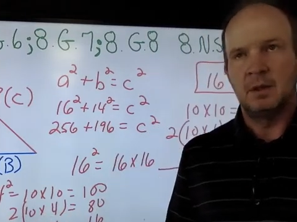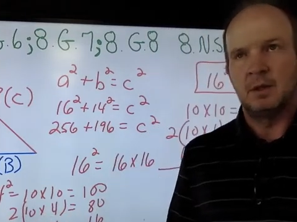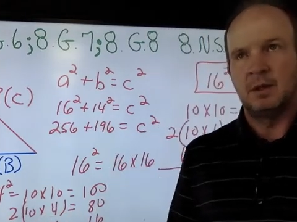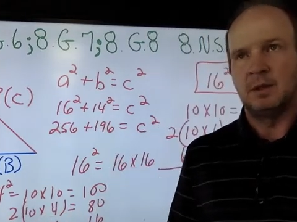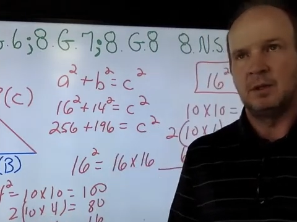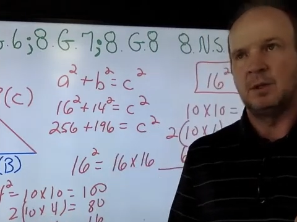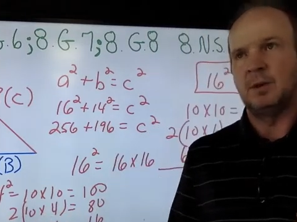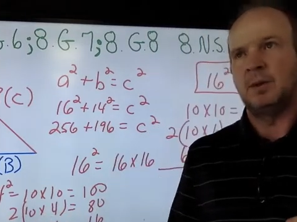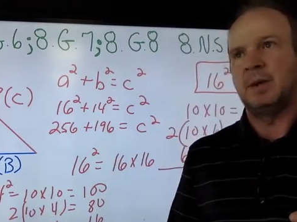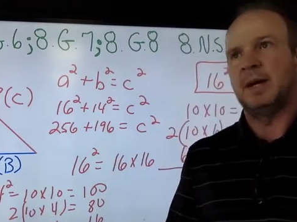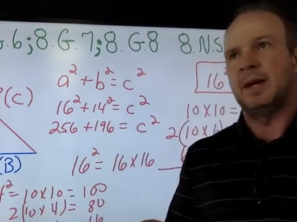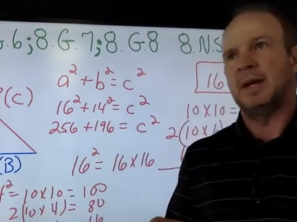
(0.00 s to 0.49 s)

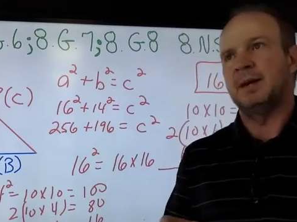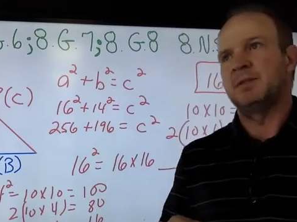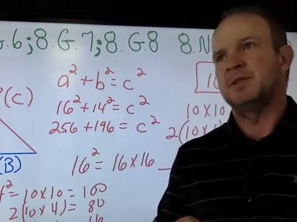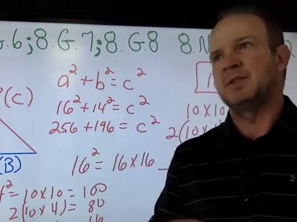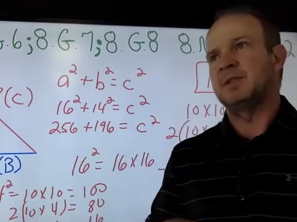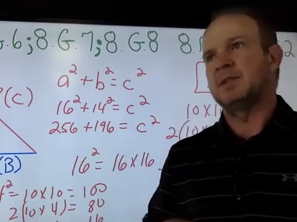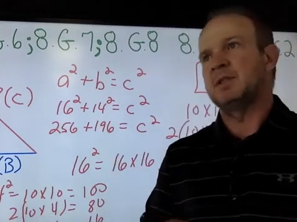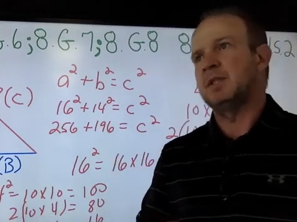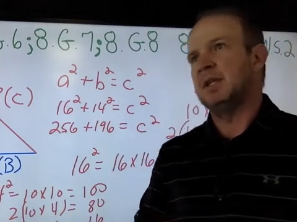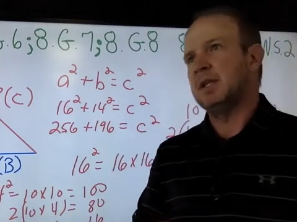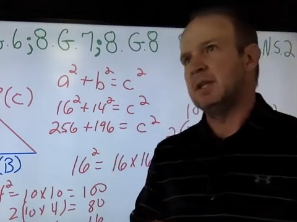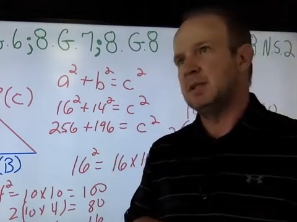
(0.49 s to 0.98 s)
you have
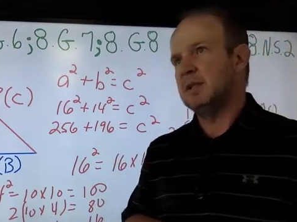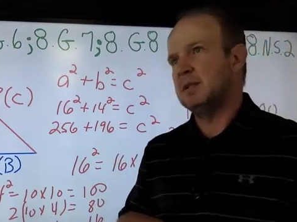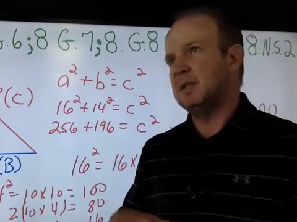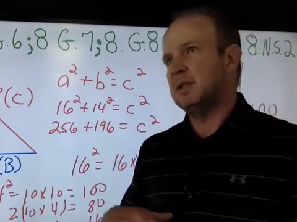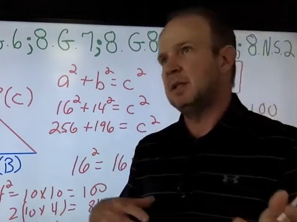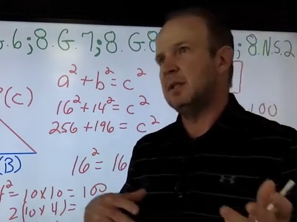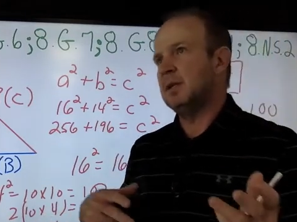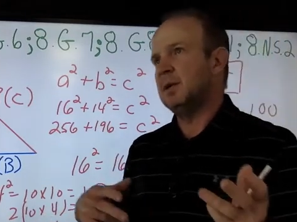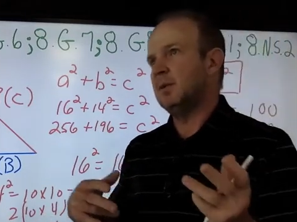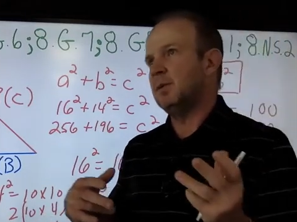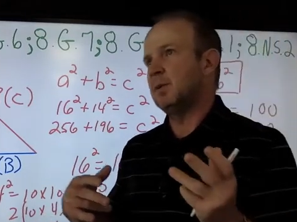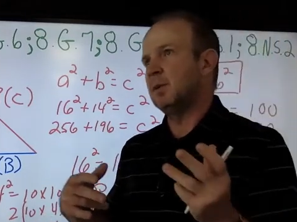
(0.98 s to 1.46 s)

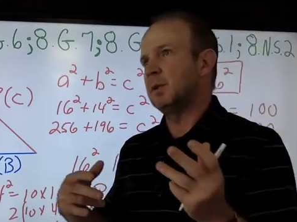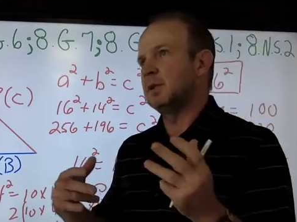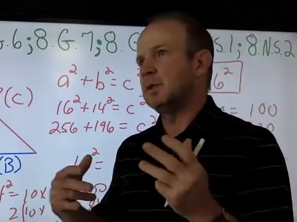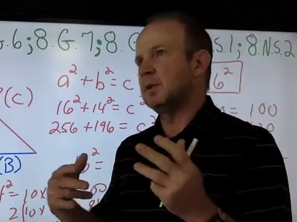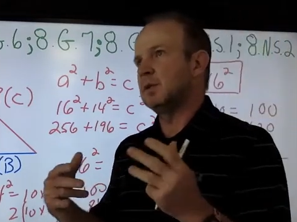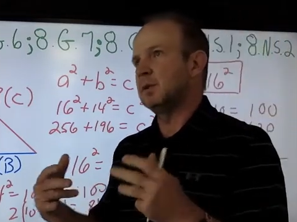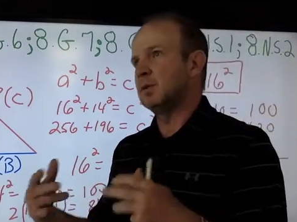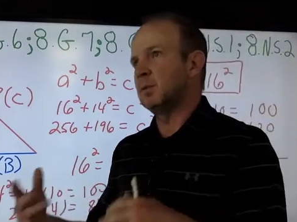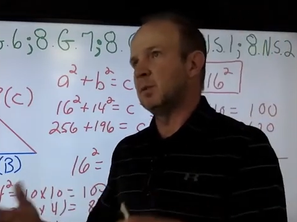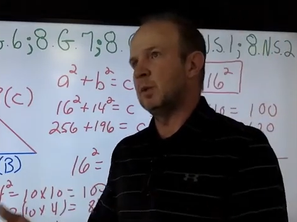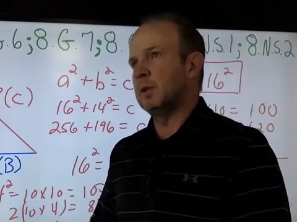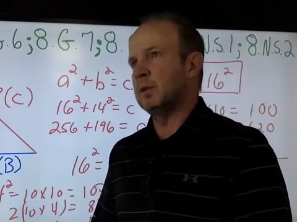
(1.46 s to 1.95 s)
60, which
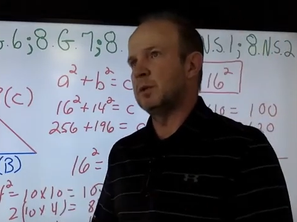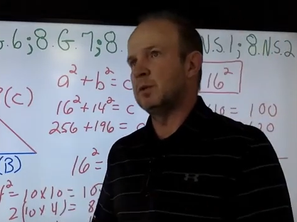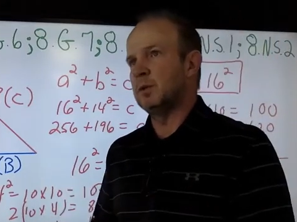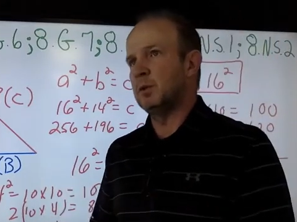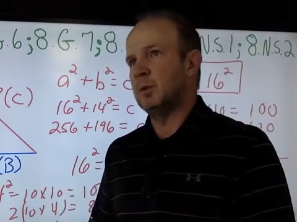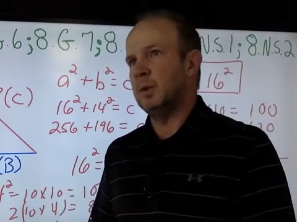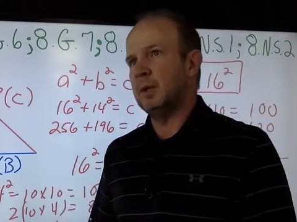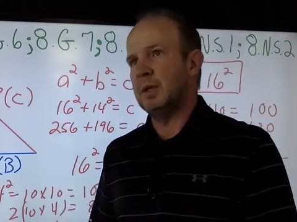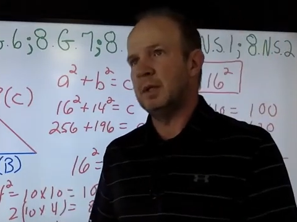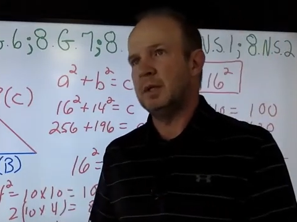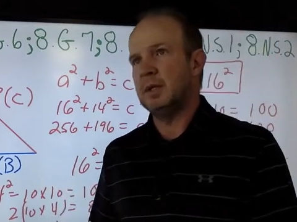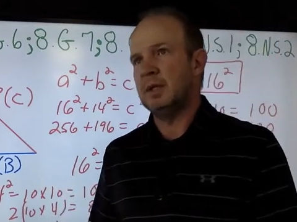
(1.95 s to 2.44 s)
is
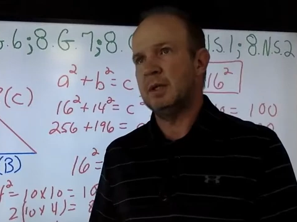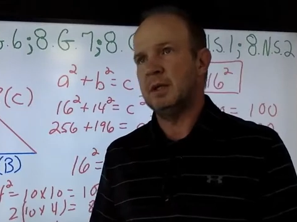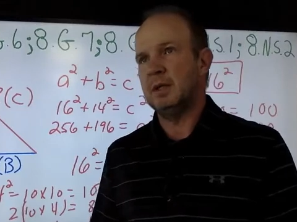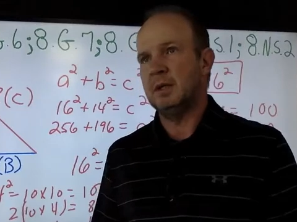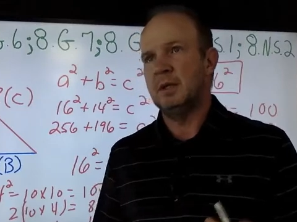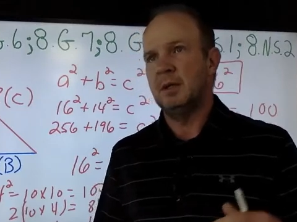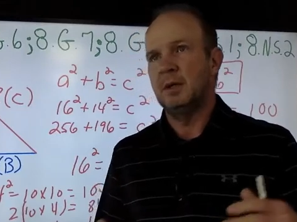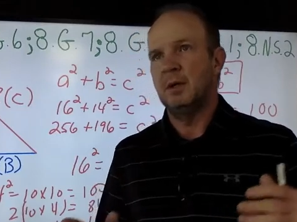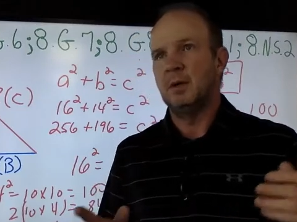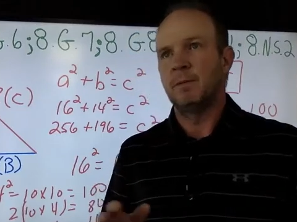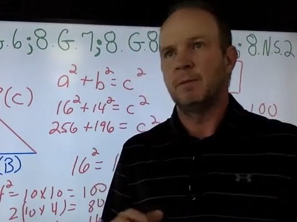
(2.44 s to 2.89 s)
120,